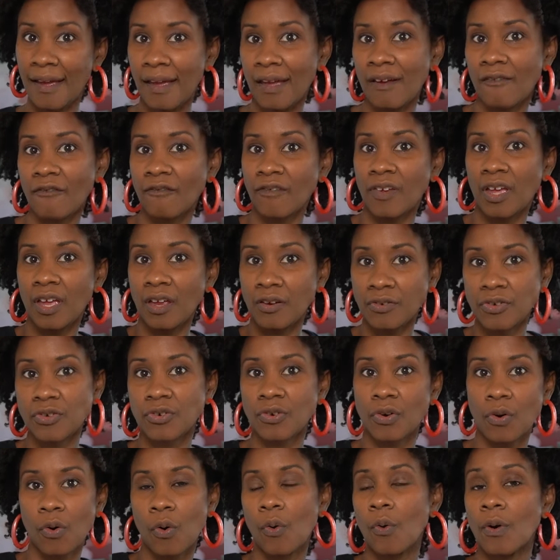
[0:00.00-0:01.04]
if
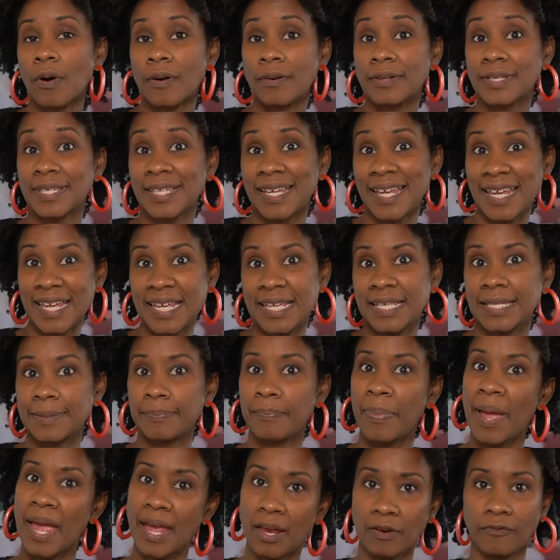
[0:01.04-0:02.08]
intercourse is
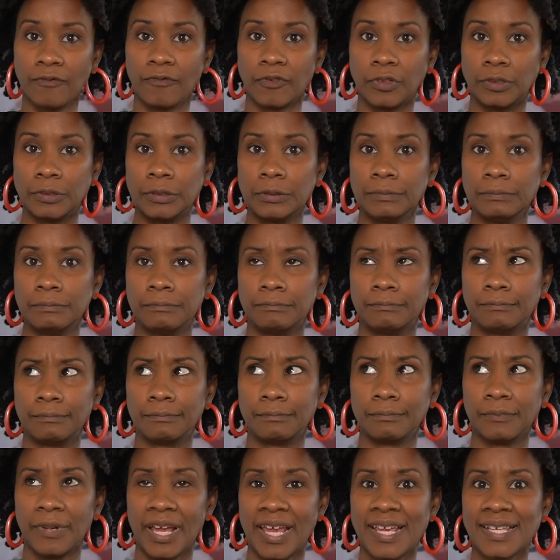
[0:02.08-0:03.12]
painful,
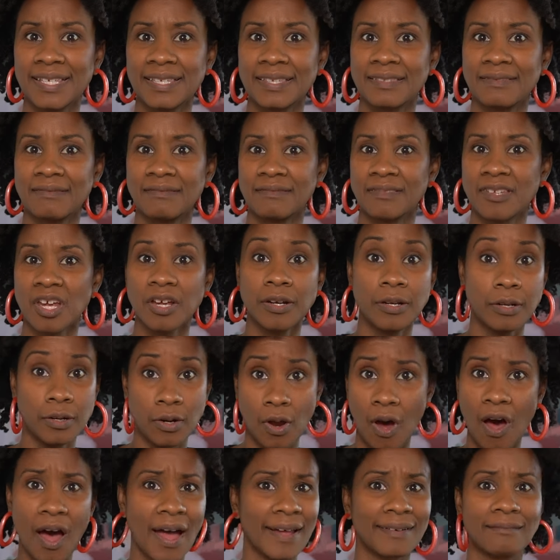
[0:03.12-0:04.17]
is to
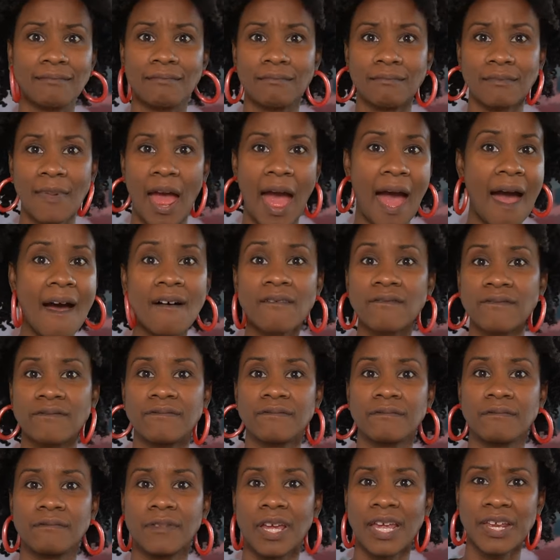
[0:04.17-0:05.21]
not have
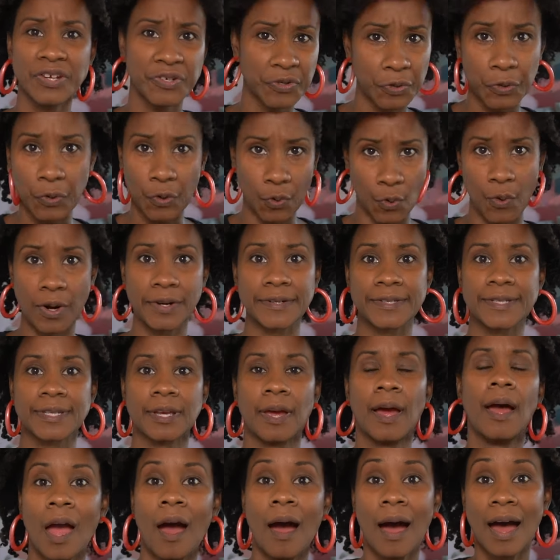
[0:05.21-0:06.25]

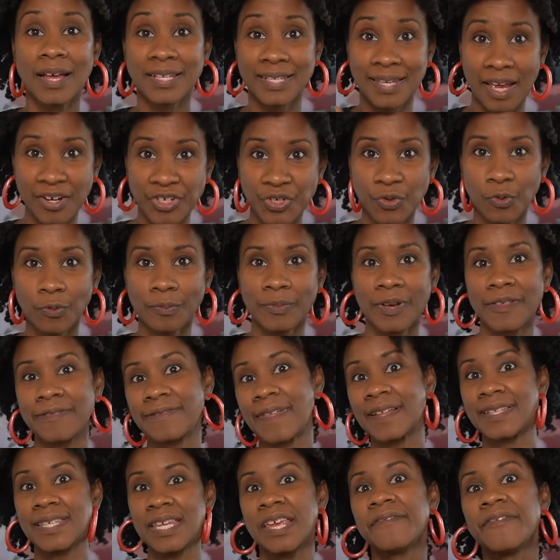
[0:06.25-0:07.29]
intercourse. A sexual myth
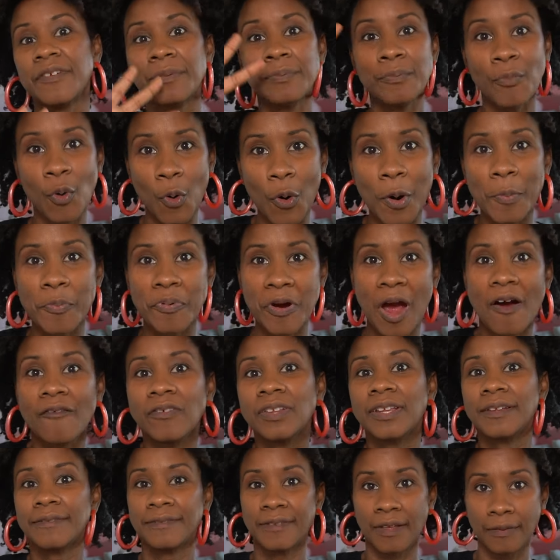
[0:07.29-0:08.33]
that's even more
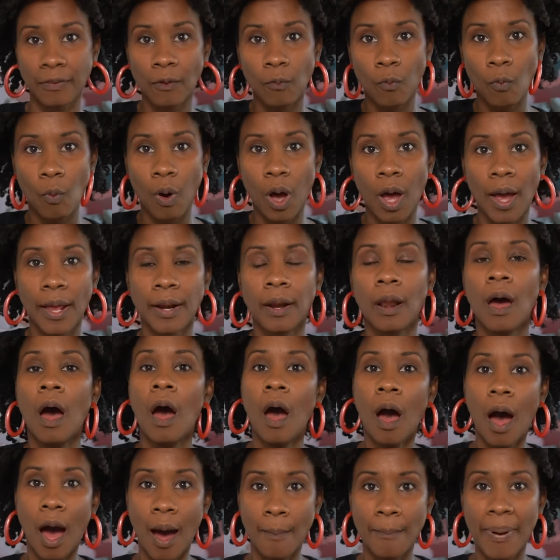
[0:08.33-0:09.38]
prevalent than the one
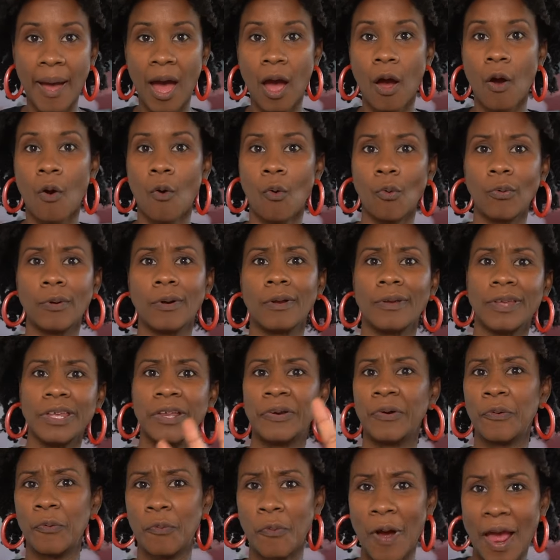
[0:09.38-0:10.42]
about, you
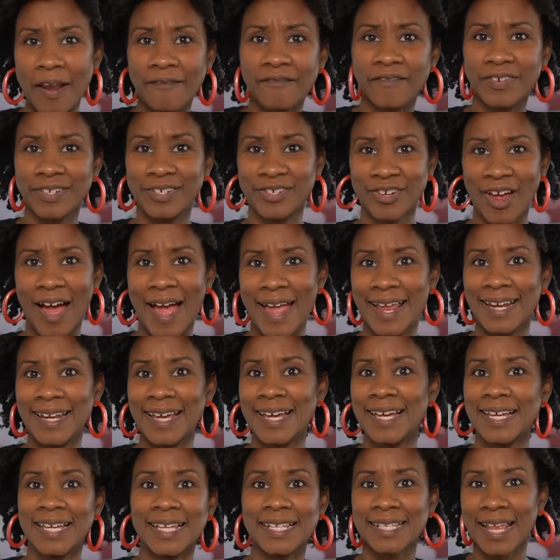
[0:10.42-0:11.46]
know, wet
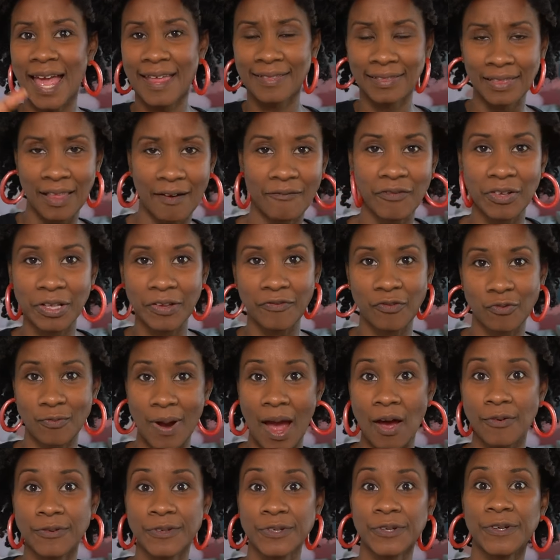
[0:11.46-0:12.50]
vaginas and level of
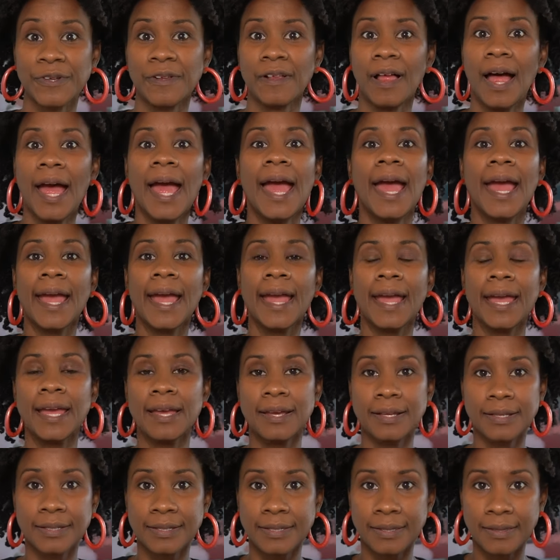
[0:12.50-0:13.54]
arousal
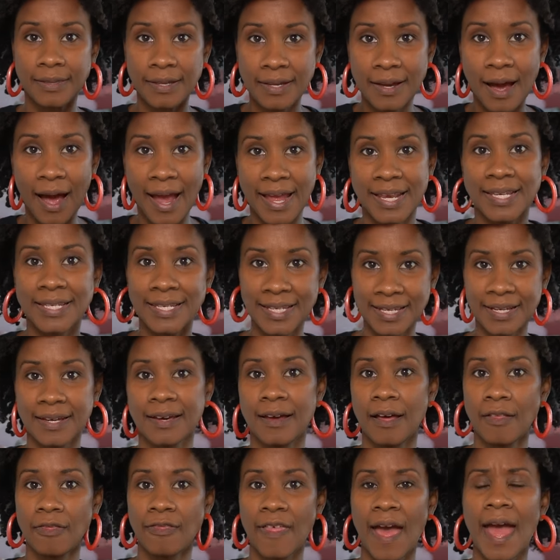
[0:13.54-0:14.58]
is the
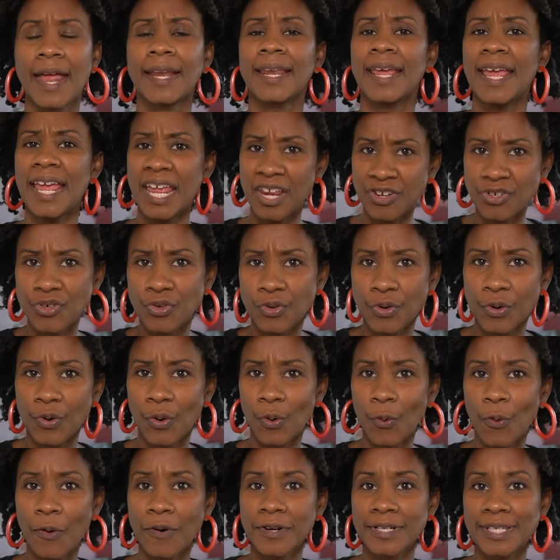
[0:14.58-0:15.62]
idea that
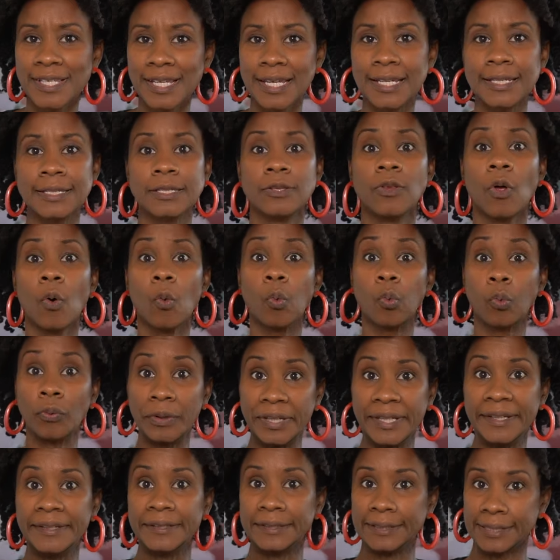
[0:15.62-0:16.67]
intercourse is the
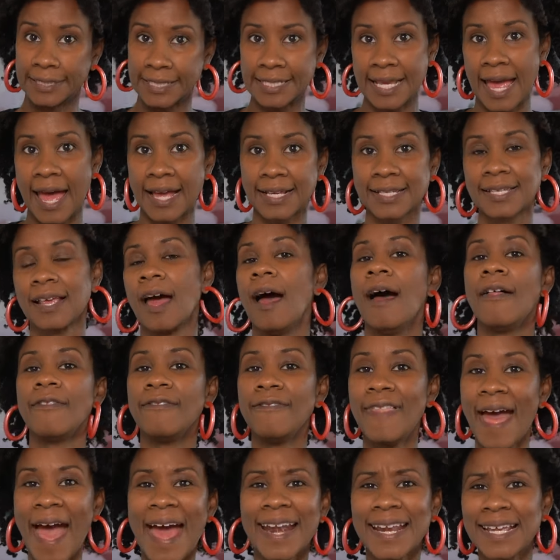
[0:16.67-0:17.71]
real sex.
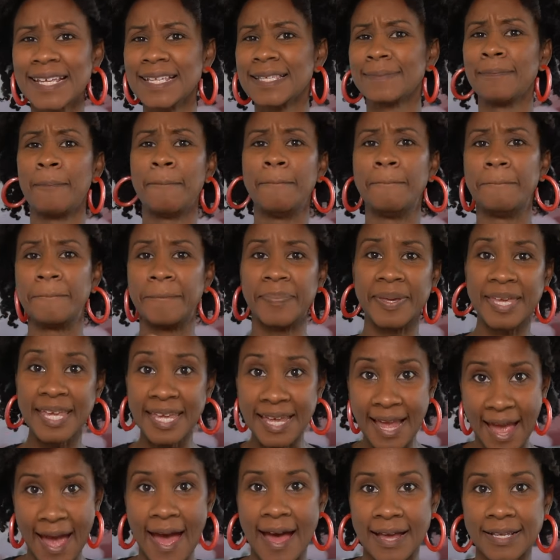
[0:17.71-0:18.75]
That is
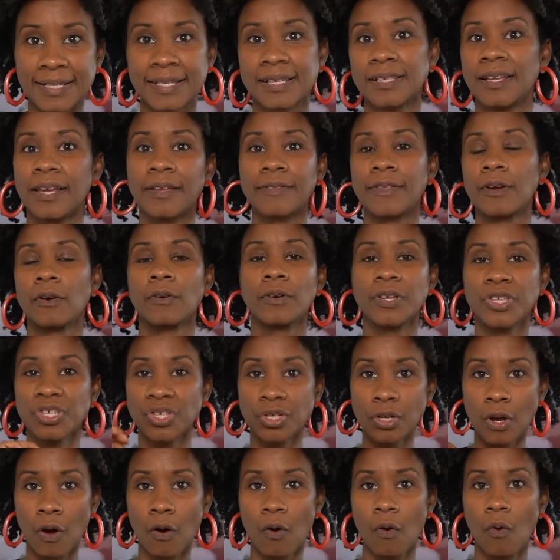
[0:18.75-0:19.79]
BS. Like there is
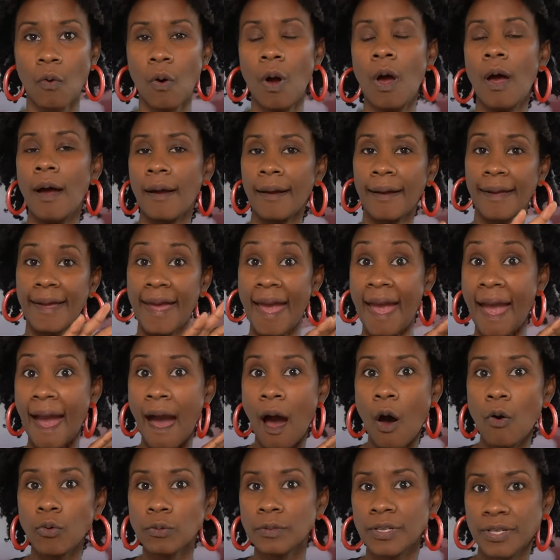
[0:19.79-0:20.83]
no
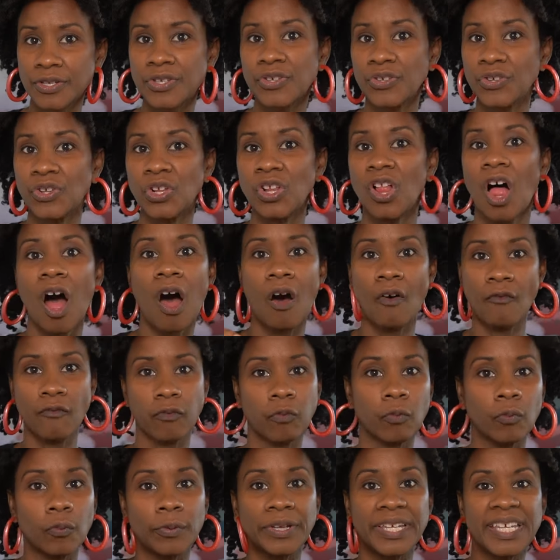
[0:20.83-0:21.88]
council
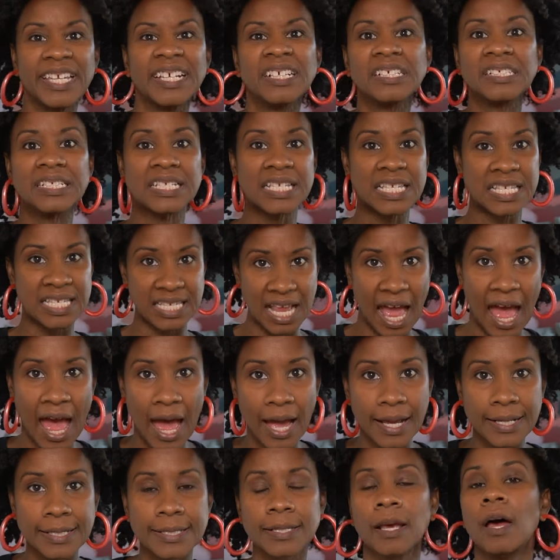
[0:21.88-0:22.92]
of real
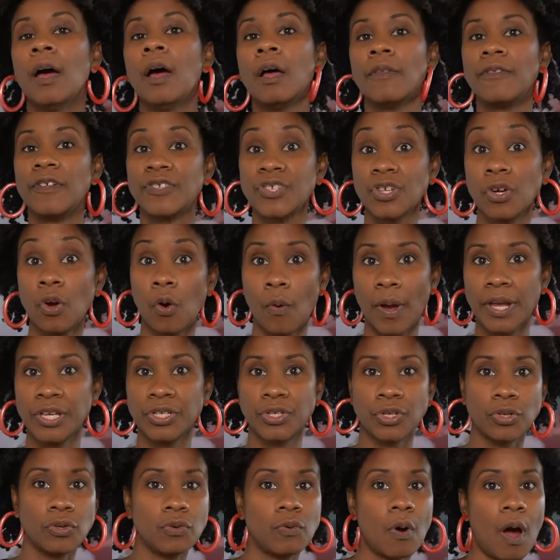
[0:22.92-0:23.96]
sex that's going
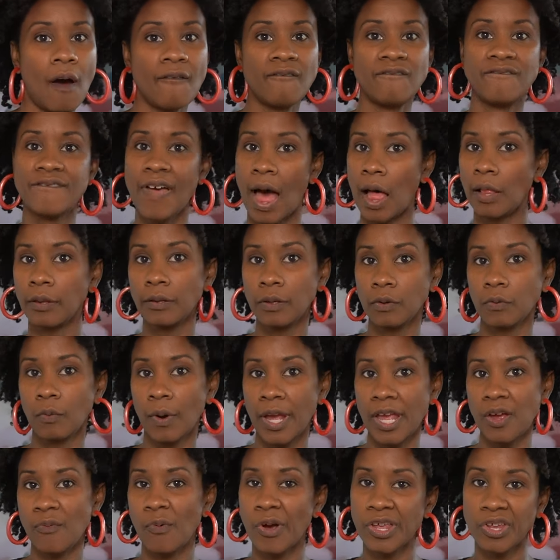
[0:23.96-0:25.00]
to
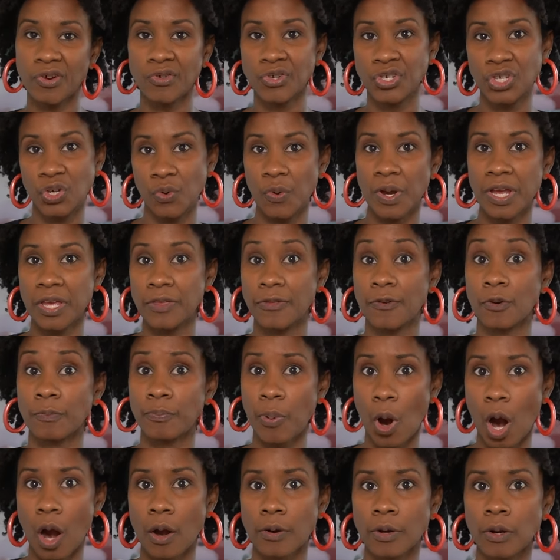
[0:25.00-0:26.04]
evaluate what you're doing with your
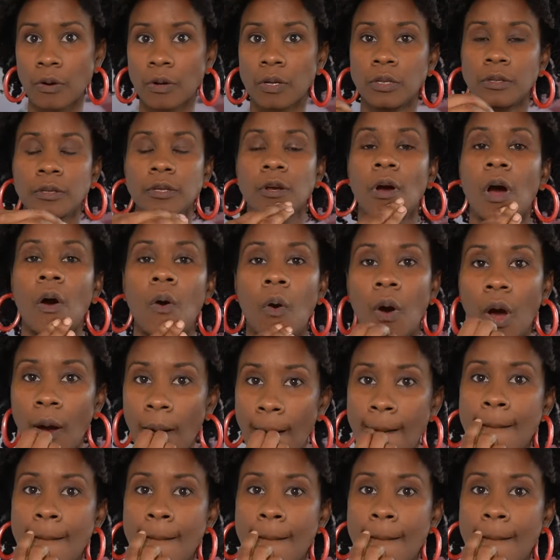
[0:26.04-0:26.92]
partner and go,